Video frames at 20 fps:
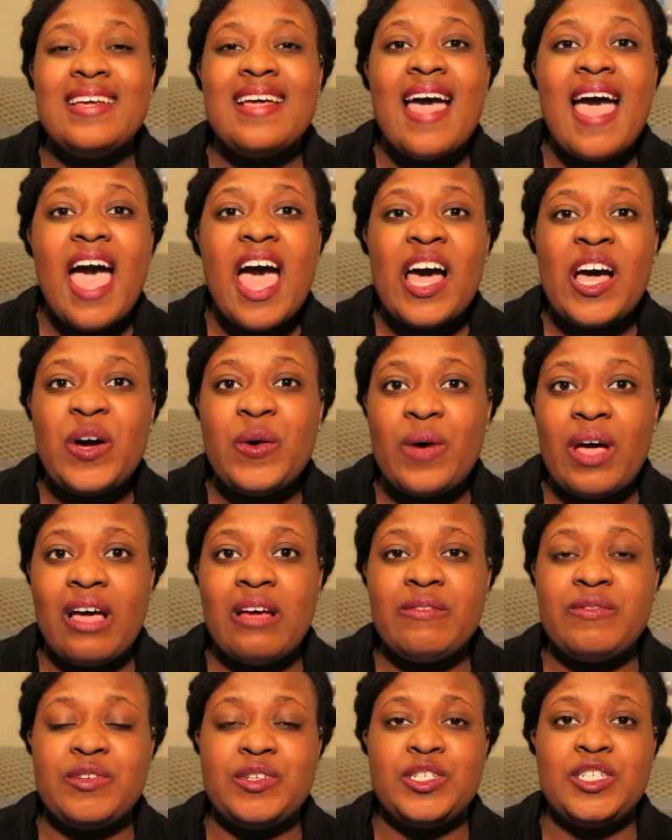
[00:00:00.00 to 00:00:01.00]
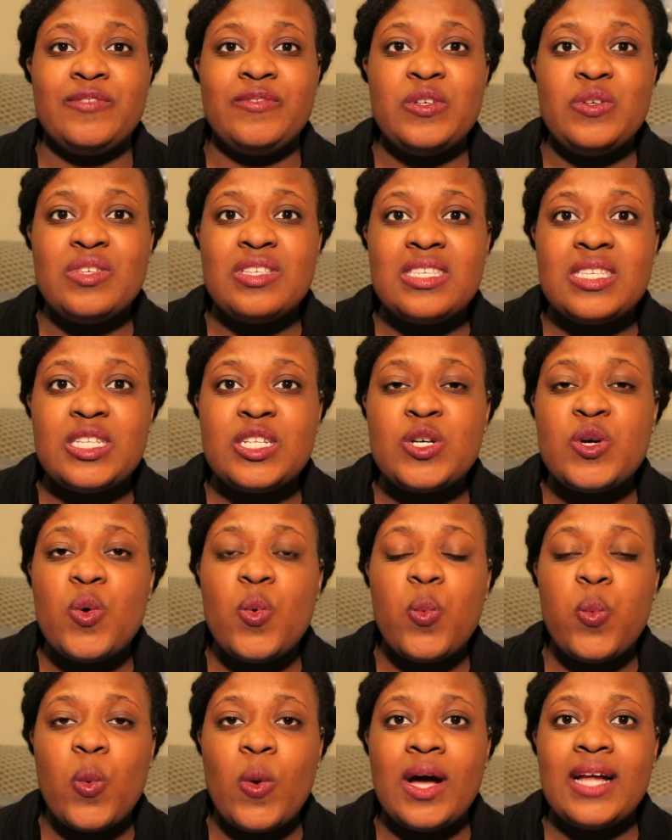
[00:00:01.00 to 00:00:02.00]
However, if you still
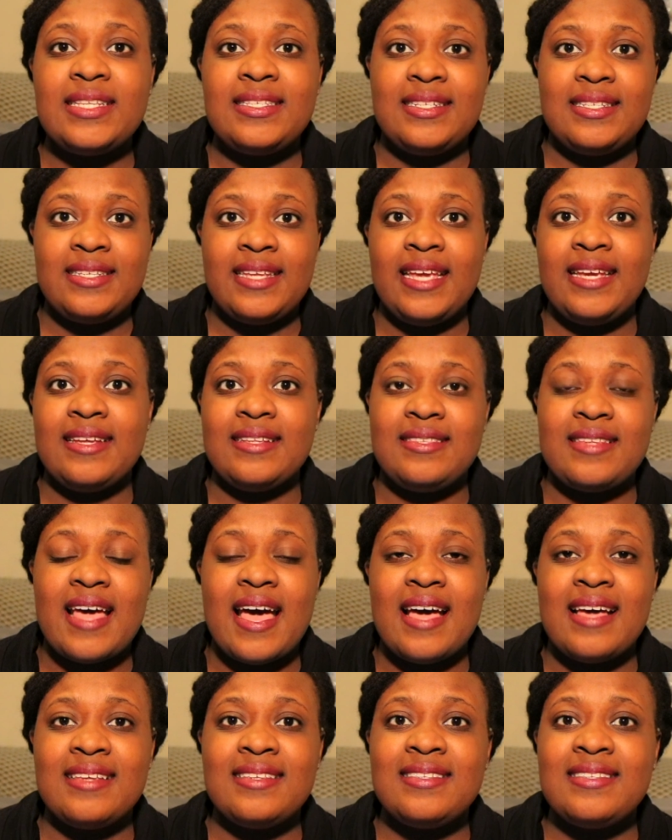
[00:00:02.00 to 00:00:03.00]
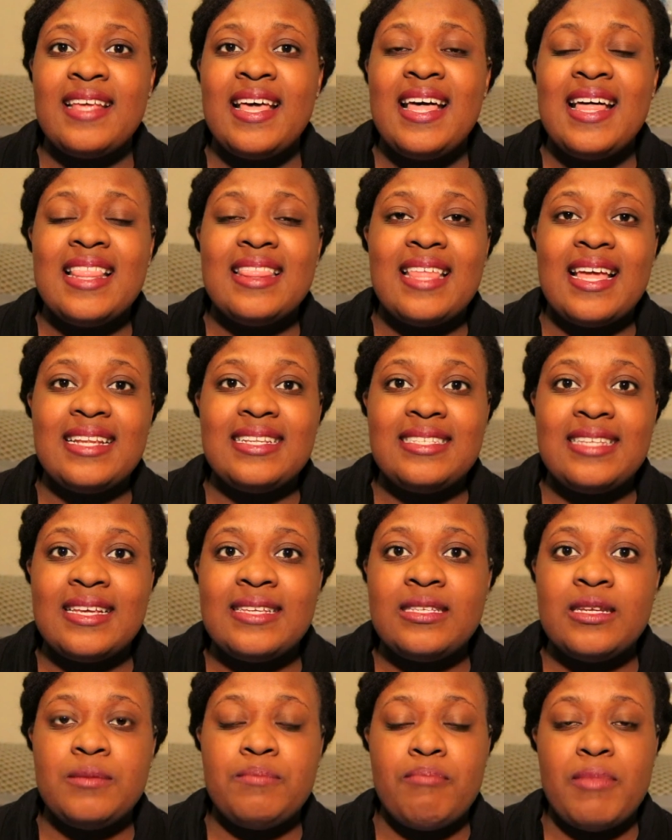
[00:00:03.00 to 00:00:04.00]
want to take a test that
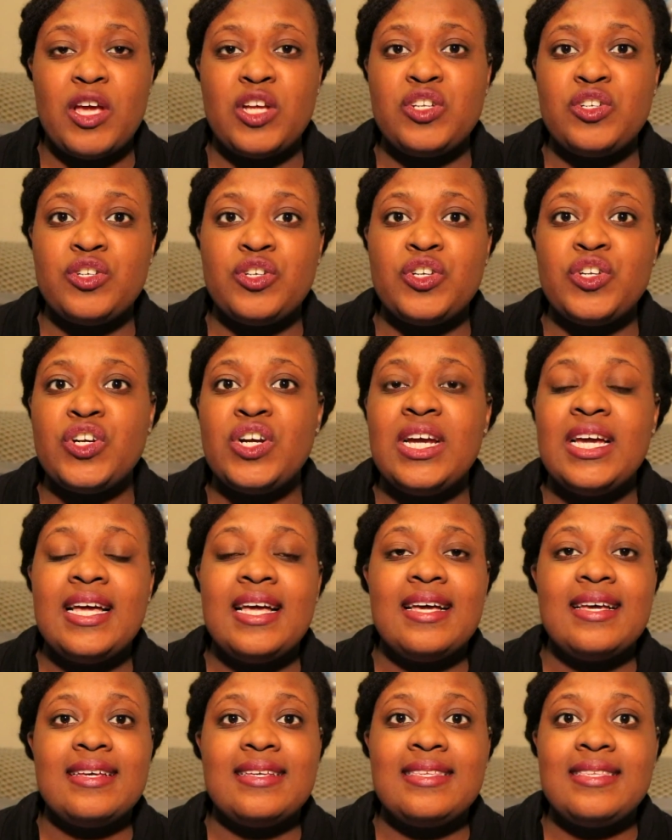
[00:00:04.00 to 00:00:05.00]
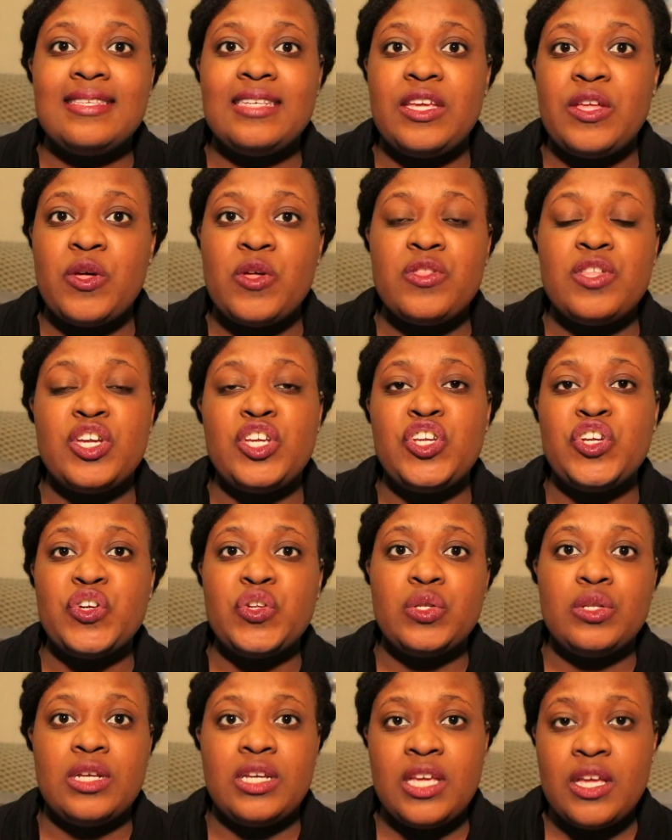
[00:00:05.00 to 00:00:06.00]
doesn't measure a skill that you're
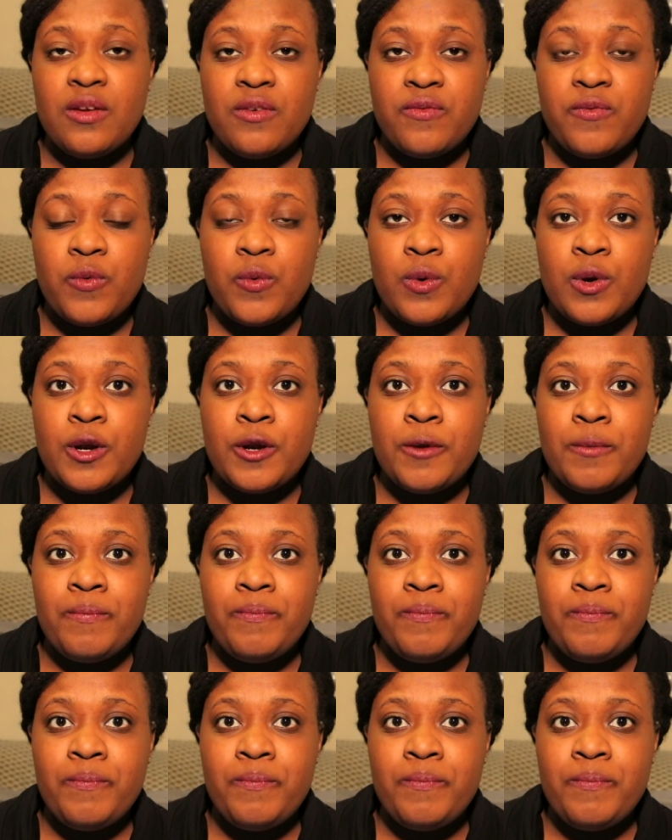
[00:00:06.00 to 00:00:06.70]
looking for,